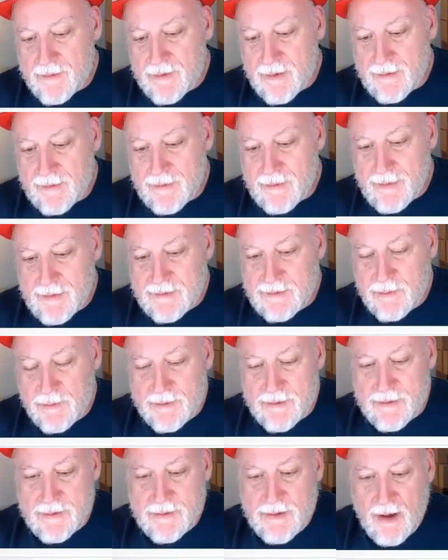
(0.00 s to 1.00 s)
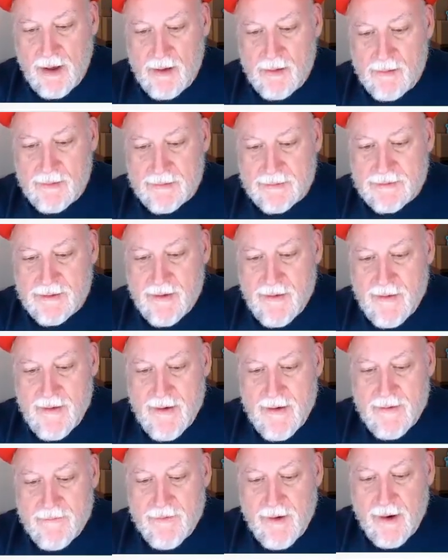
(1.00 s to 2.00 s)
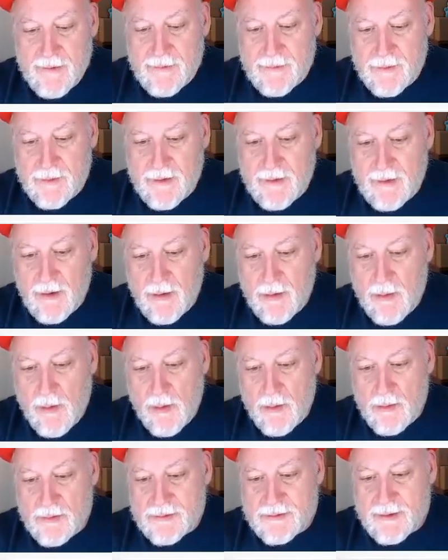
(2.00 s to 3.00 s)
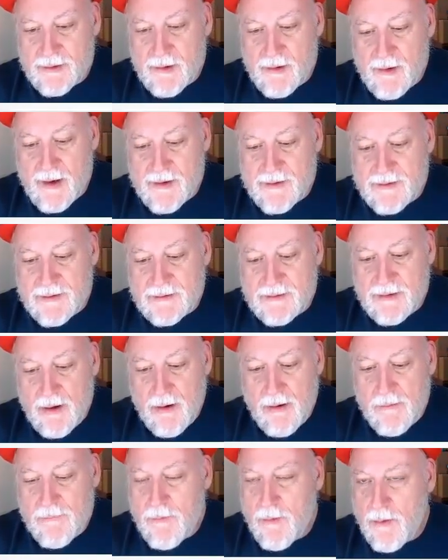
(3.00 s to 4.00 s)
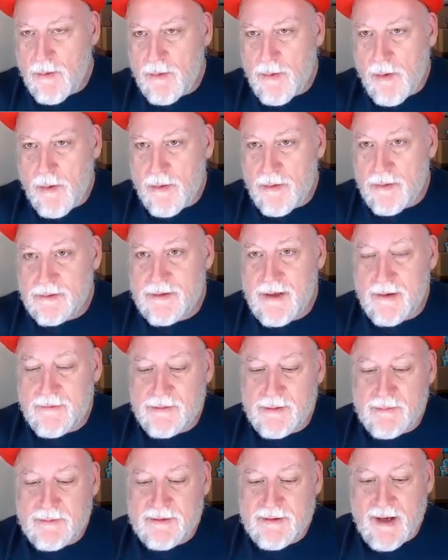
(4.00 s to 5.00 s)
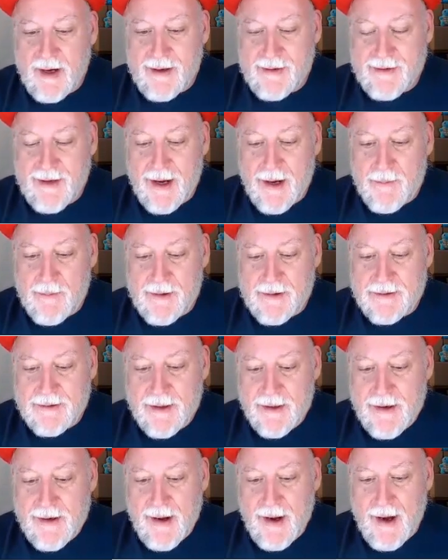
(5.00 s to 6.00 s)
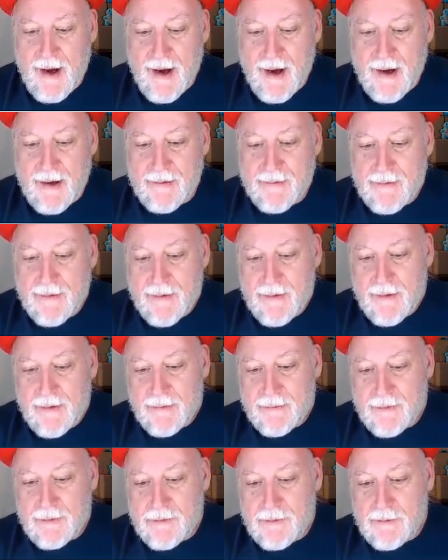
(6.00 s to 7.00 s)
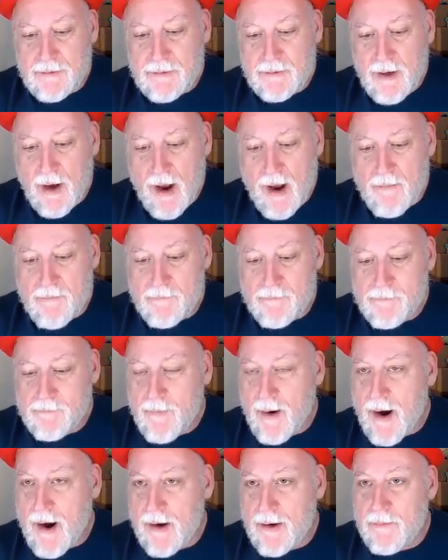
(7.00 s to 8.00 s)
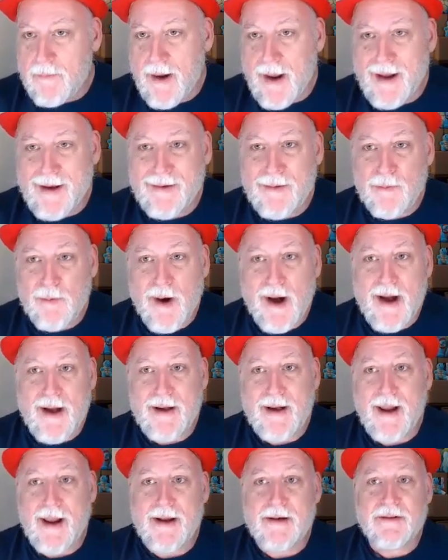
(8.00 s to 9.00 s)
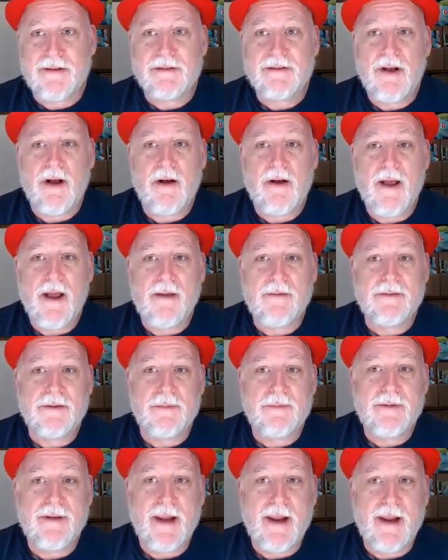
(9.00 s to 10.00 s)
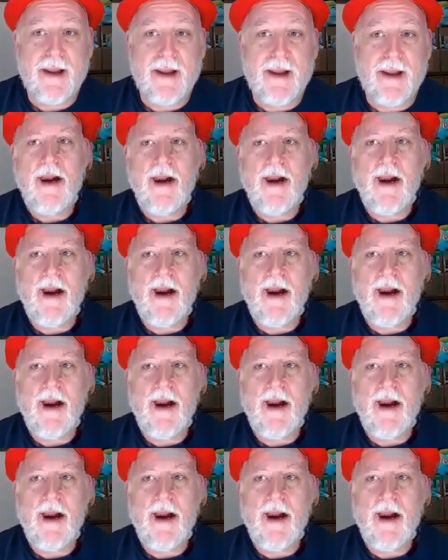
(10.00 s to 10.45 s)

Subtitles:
I think it's within tolerance. Finally, looking at our corners and our edges, all four corners have some slight damage, and the top, bottom, and right edges all have some damage.